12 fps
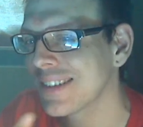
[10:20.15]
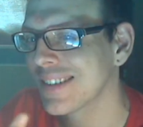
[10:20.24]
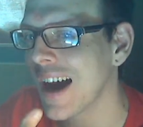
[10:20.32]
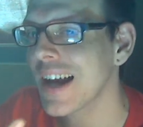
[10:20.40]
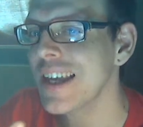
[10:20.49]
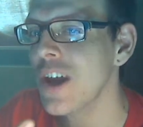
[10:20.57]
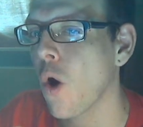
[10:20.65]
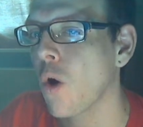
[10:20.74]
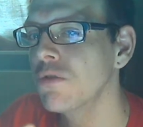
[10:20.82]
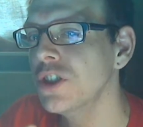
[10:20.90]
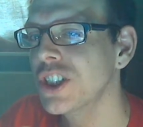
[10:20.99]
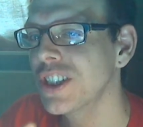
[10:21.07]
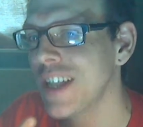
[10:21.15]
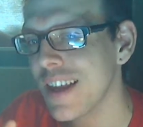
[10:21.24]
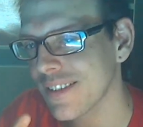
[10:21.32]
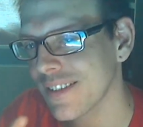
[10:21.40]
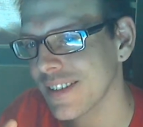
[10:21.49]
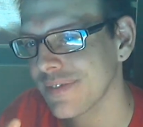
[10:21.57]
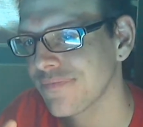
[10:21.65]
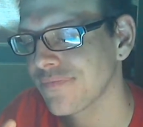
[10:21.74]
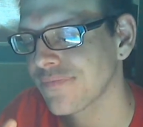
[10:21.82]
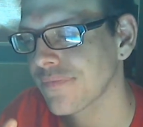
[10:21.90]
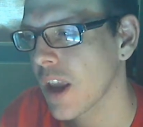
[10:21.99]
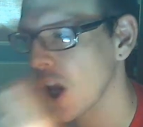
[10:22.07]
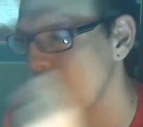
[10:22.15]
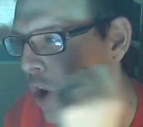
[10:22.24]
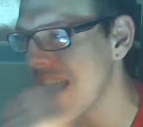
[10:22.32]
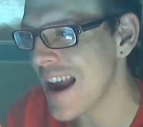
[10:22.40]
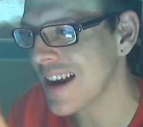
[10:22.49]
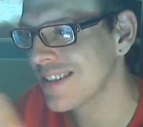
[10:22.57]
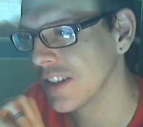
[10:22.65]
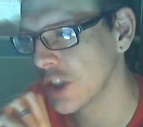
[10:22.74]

tangy orange taste. And on the exhale, the